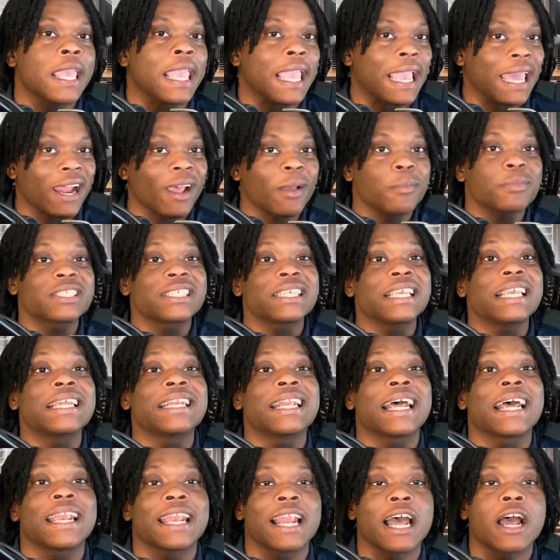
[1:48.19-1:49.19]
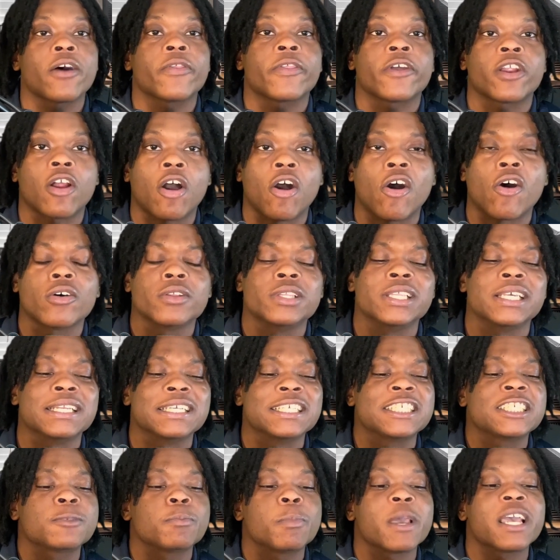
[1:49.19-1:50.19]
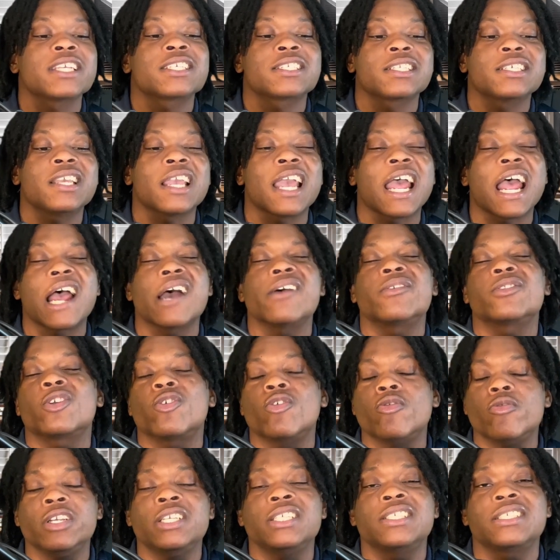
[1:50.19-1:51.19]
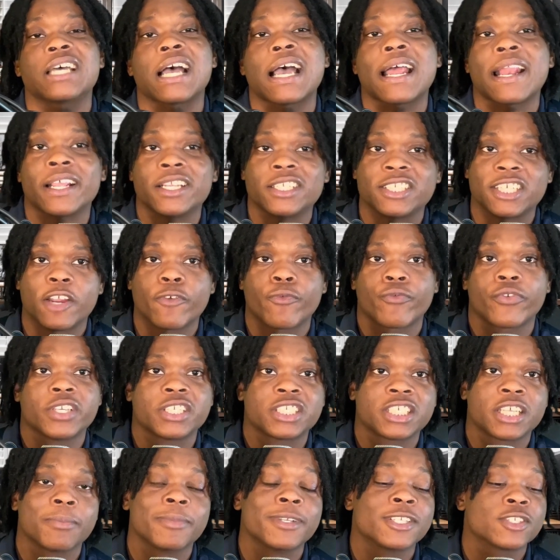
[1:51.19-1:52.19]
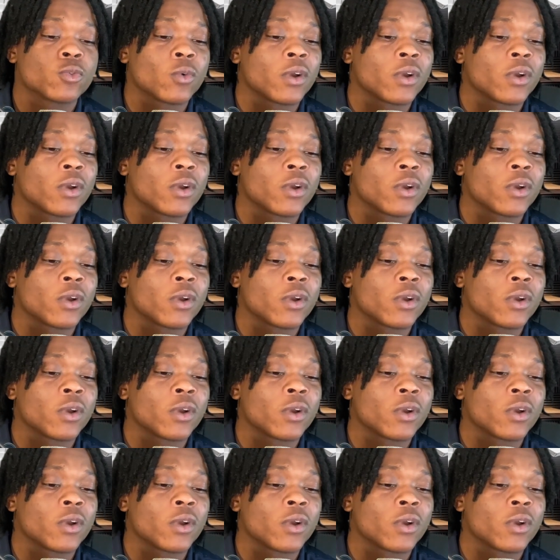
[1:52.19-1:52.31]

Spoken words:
And I'm seeing that now they're all in, especially after re-signing Jeffrey Simmons,